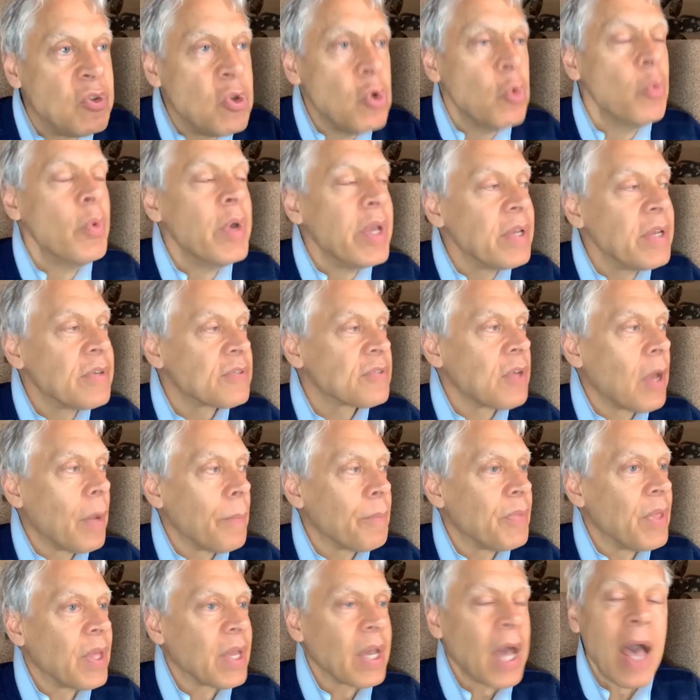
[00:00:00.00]
doing
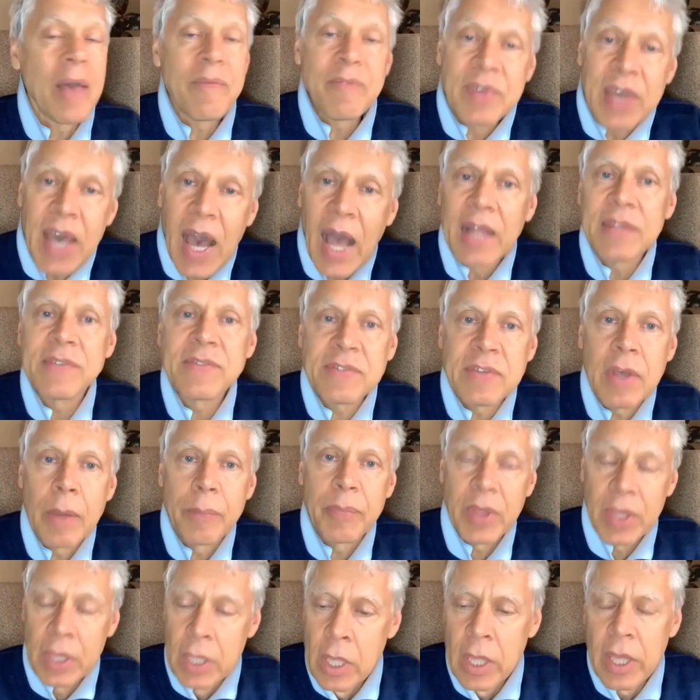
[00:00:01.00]
something. I've got
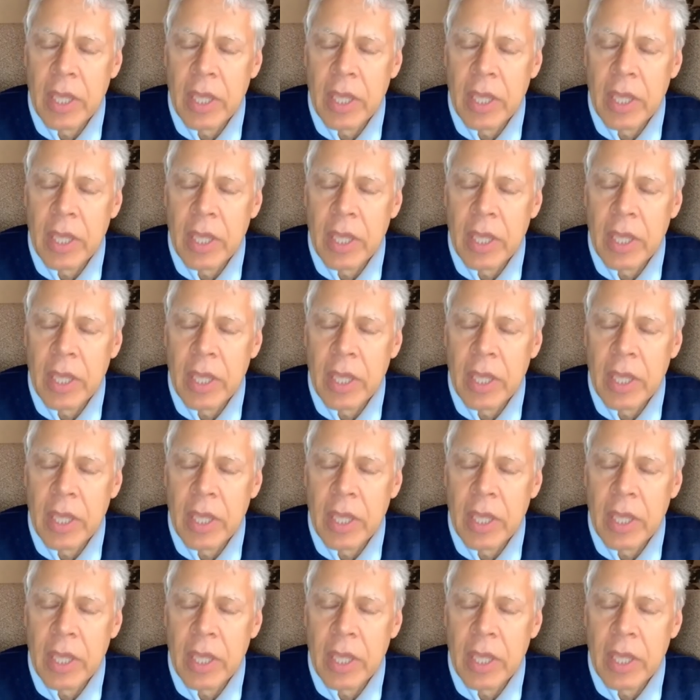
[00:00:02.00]
something.